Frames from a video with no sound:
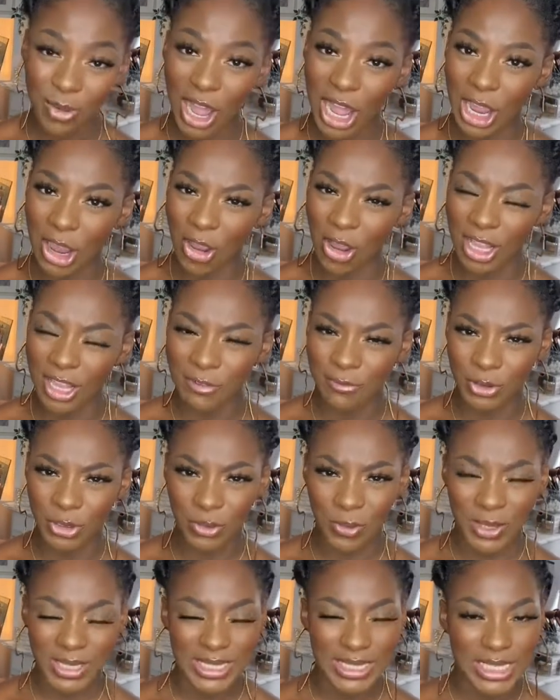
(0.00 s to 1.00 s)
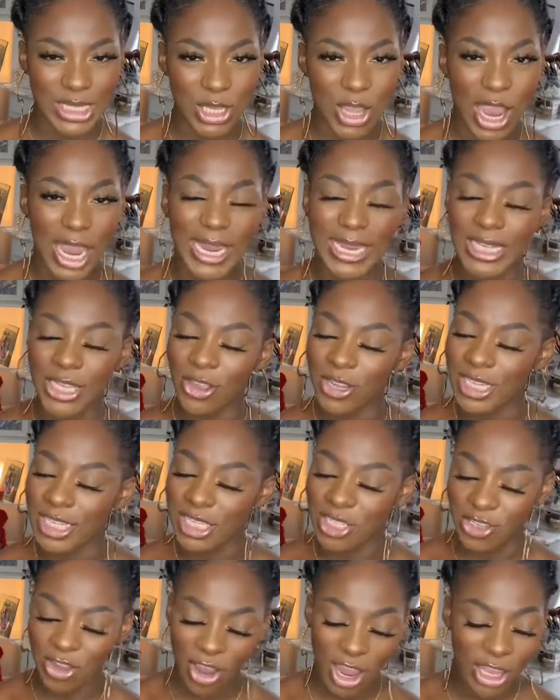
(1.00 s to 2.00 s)
but I got it for
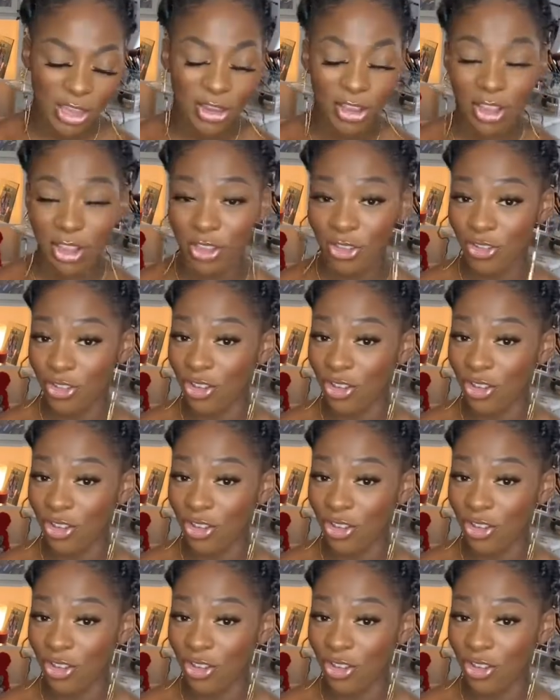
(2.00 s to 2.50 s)
£29.99.